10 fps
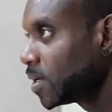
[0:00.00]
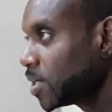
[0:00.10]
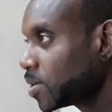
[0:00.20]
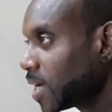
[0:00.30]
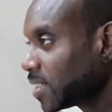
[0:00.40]

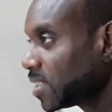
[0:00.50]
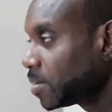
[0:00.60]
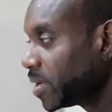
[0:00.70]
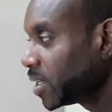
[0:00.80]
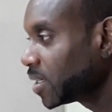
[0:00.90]
So an asset is
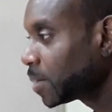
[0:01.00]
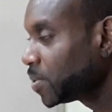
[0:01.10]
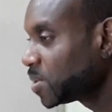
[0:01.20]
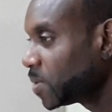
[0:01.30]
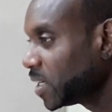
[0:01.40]
something that
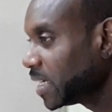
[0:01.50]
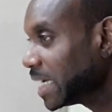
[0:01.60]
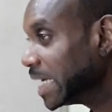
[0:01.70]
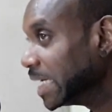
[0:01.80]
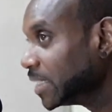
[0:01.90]
puts money
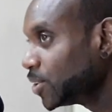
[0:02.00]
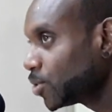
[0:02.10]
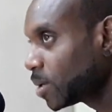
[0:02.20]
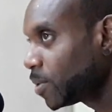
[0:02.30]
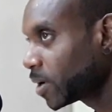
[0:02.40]
into
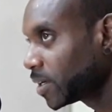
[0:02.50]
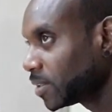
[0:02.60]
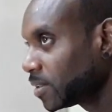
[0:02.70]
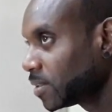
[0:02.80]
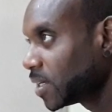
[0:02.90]
your pocket
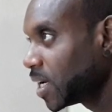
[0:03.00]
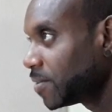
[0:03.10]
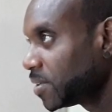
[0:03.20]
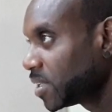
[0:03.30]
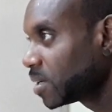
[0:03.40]

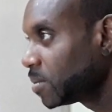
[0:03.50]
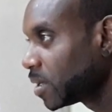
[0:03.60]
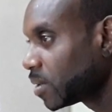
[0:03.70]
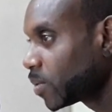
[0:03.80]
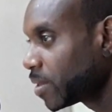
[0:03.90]
every single
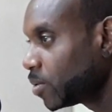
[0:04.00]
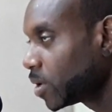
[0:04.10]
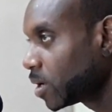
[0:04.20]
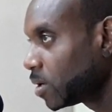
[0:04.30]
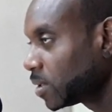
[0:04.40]
month, whether you
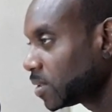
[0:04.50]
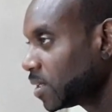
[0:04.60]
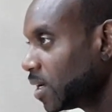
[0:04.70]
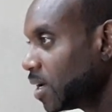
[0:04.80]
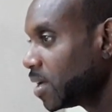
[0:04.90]
work or not.
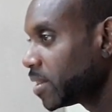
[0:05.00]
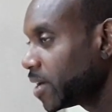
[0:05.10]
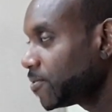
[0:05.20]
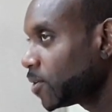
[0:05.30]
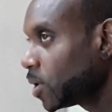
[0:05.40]

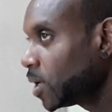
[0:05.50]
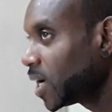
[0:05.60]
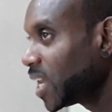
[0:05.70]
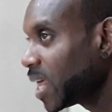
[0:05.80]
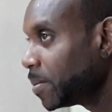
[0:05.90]
Therefore,
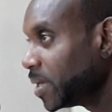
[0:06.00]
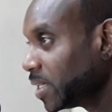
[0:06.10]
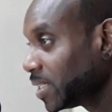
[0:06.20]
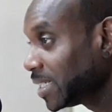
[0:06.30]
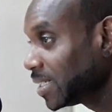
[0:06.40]
a
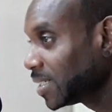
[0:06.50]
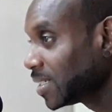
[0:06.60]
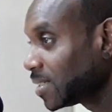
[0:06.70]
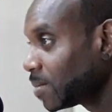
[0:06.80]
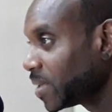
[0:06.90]
liability
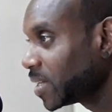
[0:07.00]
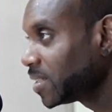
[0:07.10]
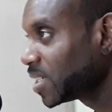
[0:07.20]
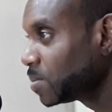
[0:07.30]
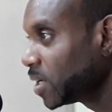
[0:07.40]
is something that
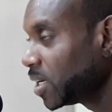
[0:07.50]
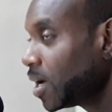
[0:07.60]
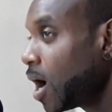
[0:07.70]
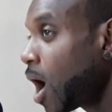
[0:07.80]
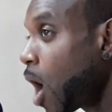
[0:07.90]
takes money
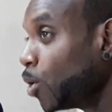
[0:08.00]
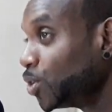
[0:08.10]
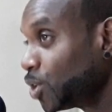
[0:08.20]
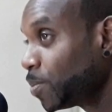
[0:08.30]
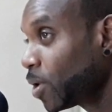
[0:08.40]

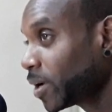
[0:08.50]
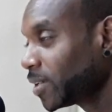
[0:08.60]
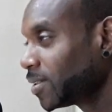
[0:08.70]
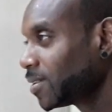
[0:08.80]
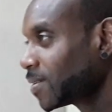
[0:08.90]
out your pocket,
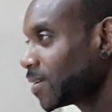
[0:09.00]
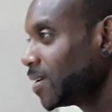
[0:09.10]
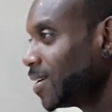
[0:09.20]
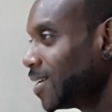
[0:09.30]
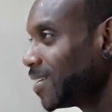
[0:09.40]

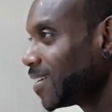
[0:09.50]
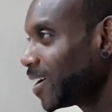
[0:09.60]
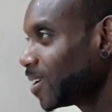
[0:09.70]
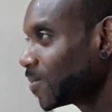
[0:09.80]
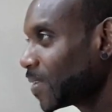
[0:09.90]

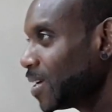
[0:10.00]
right?